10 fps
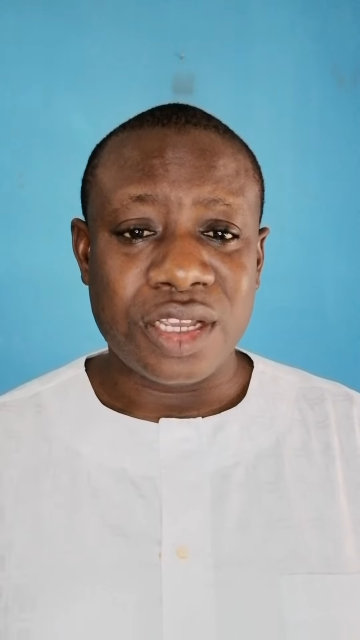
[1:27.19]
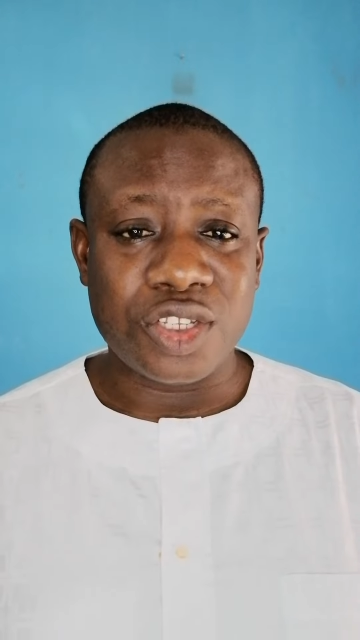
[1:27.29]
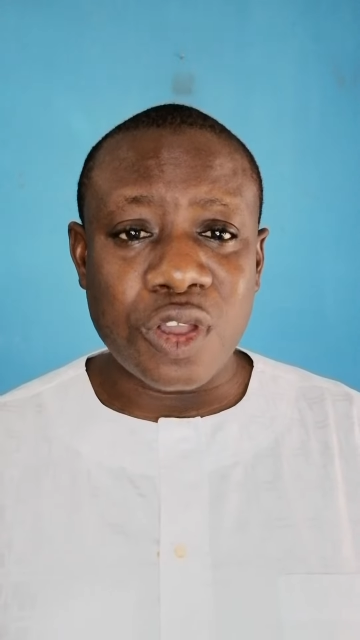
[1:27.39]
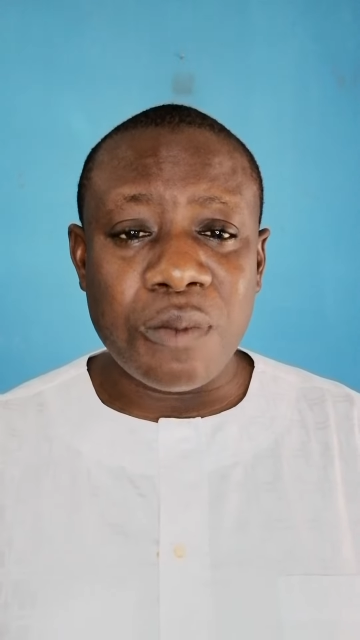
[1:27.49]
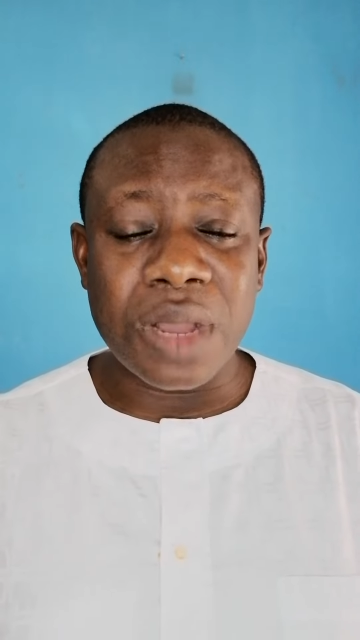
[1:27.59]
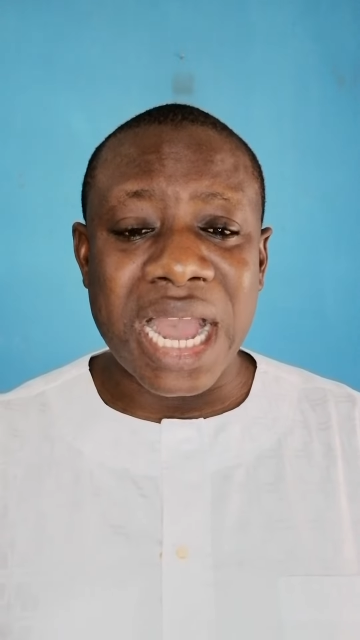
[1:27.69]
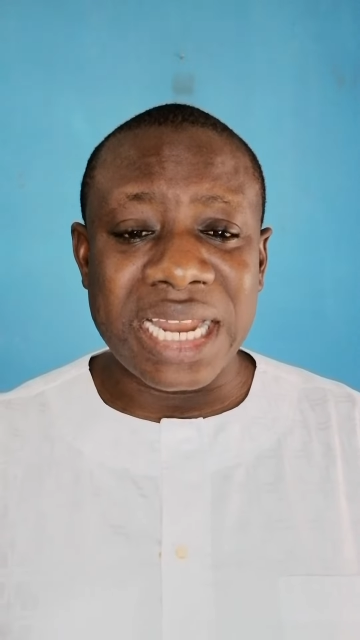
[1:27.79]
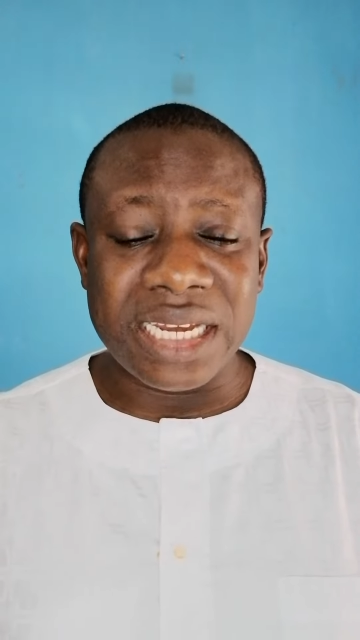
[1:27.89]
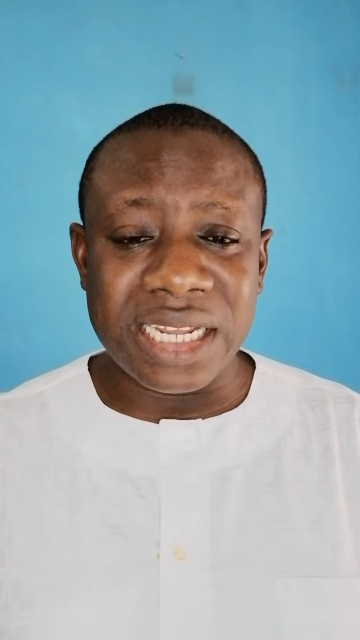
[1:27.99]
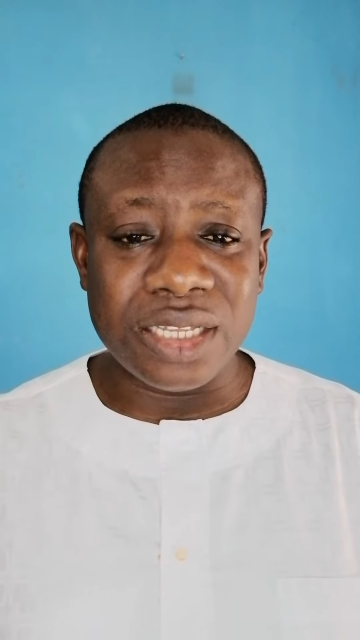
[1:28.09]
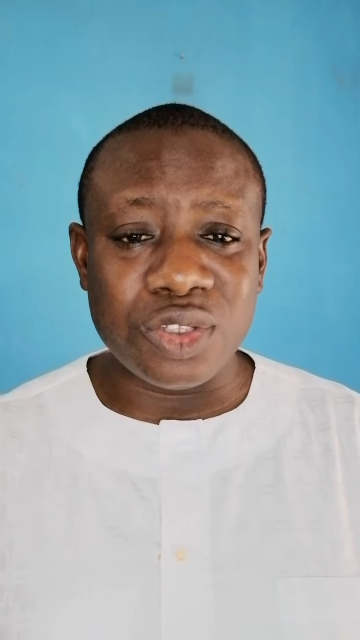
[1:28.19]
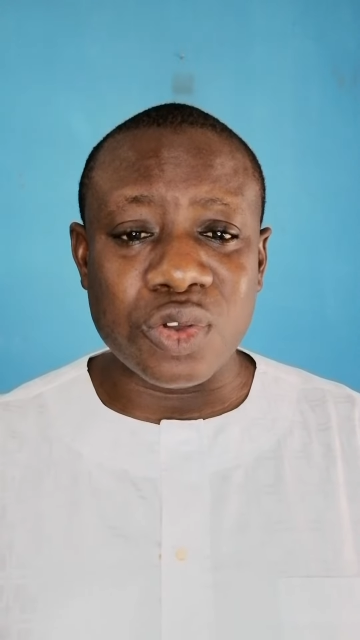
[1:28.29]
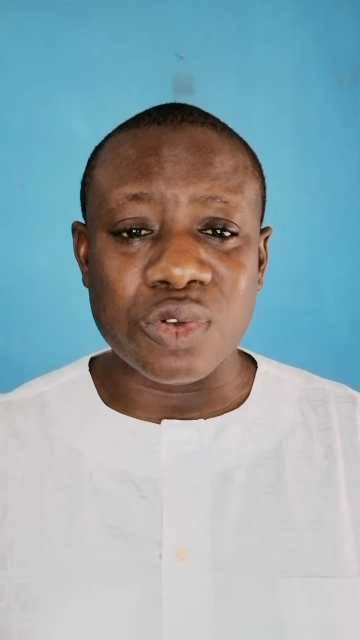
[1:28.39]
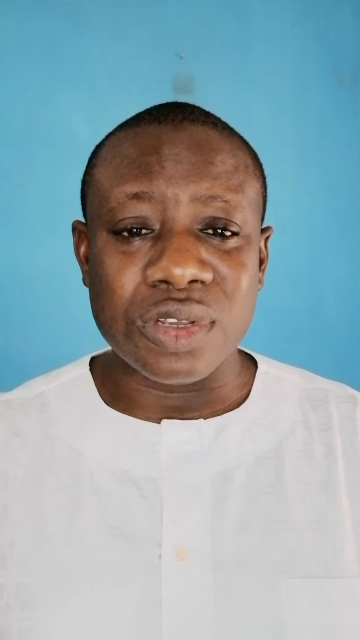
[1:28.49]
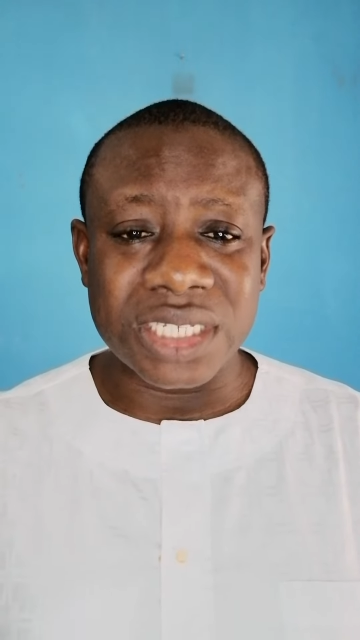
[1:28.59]
Some can lead
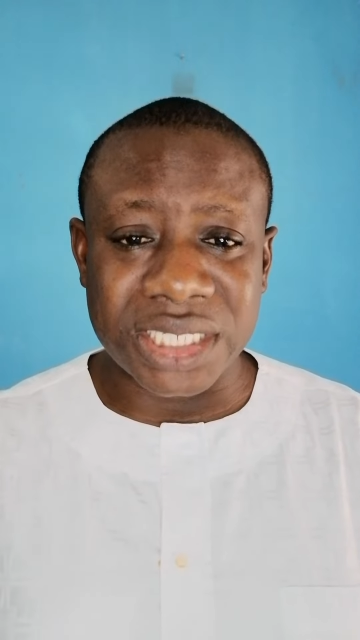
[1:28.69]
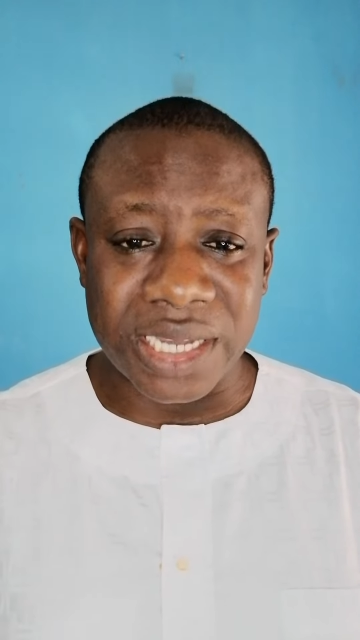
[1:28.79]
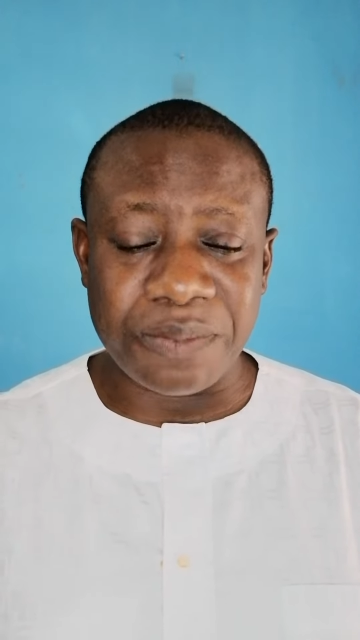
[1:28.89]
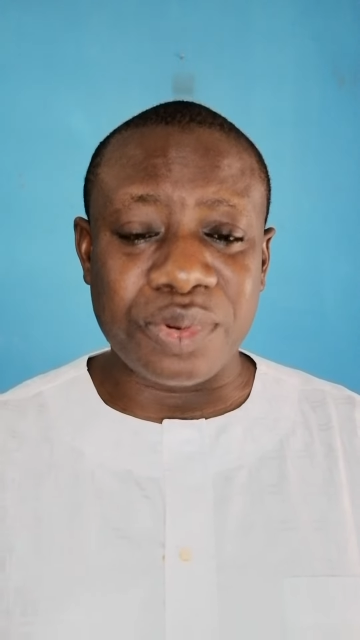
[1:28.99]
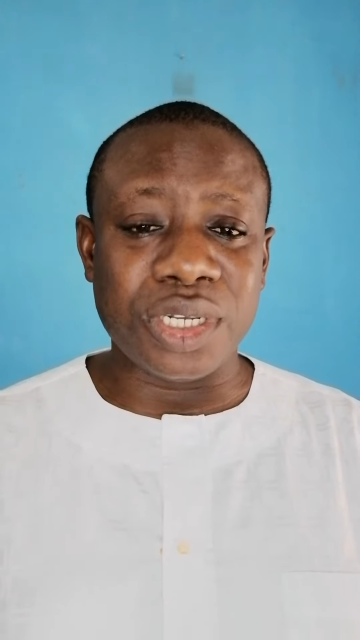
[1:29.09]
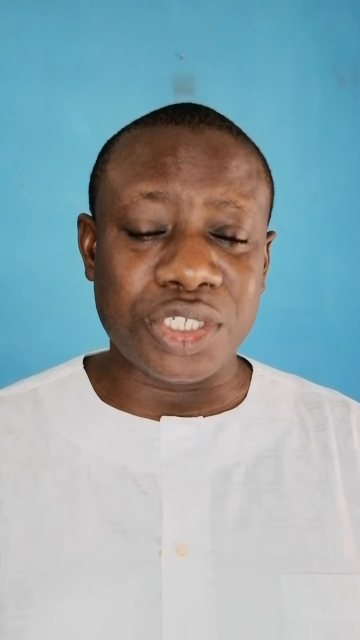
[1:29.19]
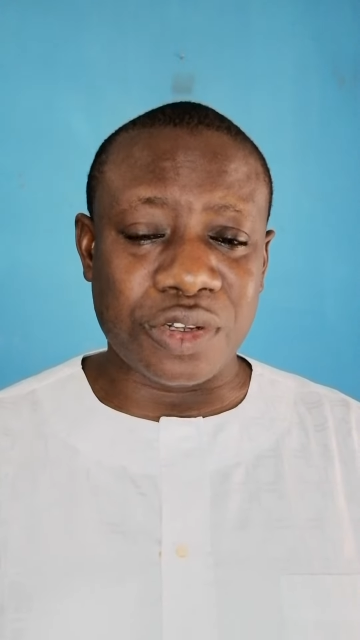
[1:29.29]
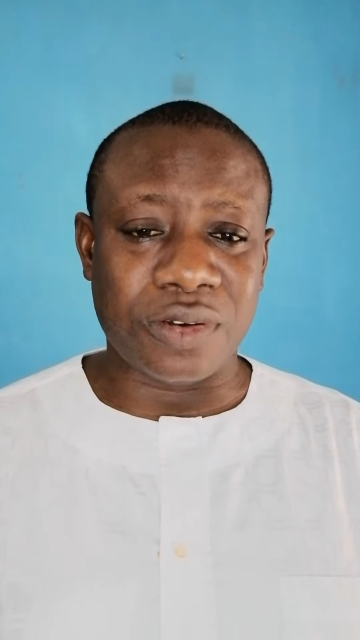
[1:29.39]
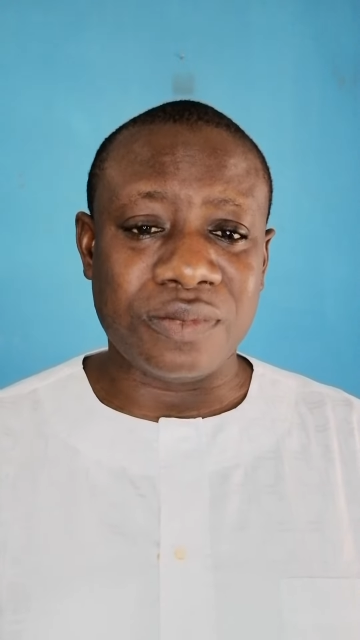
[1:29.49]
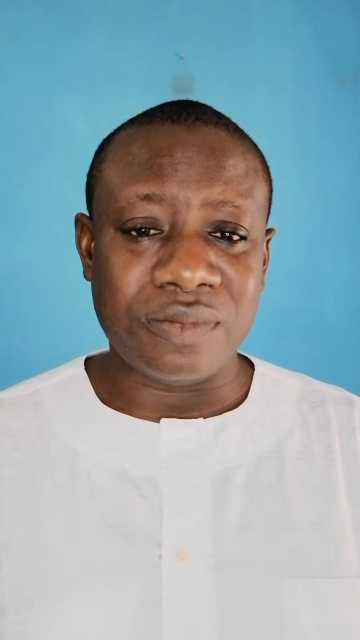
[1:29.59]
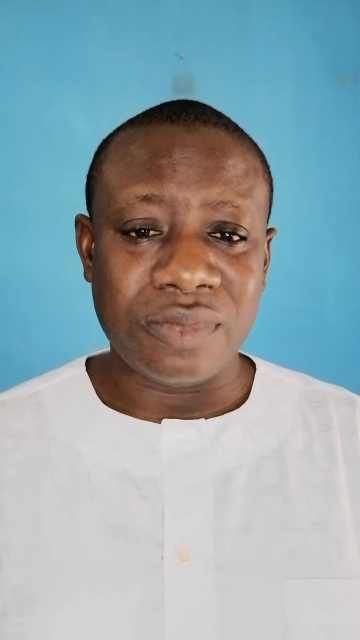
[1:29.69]
to separation.